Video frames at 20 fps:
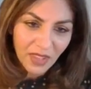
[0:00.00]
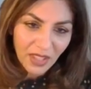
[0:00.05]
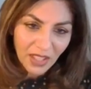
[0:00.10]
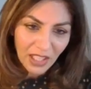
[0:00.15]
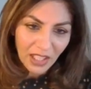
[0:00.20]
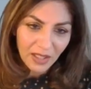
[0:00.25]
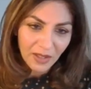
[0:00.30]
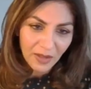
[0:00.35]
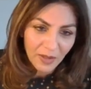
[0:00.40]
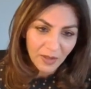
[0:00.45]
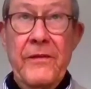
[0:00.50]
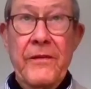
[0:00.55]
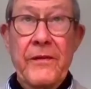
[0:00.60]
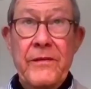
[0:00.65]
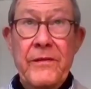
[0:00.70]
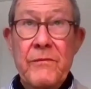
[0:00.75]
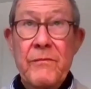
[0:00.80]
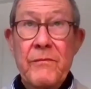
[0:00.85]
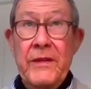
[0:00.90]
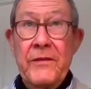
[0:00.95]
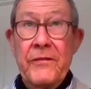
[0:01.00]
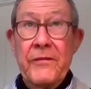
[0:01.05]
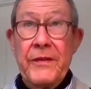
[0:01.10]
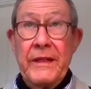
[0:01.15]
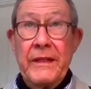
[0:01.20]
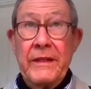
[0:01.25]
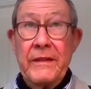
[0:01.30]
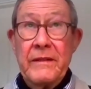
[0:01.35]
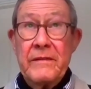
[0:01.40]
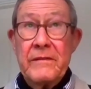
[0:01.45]
Well, one of
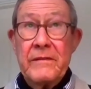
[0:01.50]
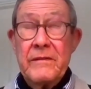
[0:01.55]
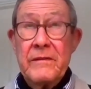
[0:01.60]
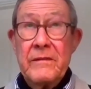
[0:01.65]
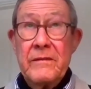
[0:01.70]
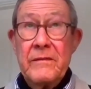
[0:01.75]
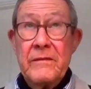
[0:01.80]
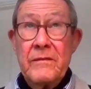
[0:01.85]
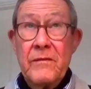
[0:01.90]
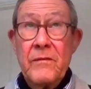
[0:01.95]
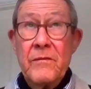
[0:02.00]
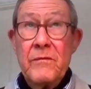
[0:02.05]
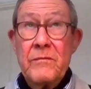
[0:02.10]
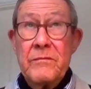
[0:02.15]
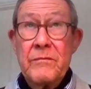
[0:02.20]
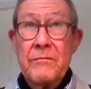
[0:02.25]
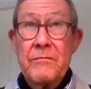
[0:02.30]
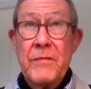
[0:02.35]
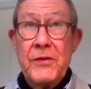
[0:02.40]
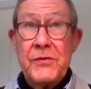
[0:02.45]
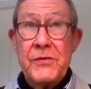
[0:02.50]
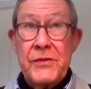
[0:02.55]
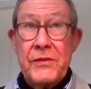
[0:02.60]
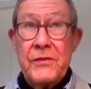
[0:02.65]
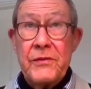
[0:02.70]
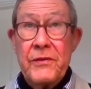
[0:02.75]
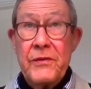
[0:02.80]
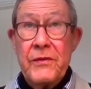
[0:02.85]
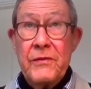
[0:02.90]
the most,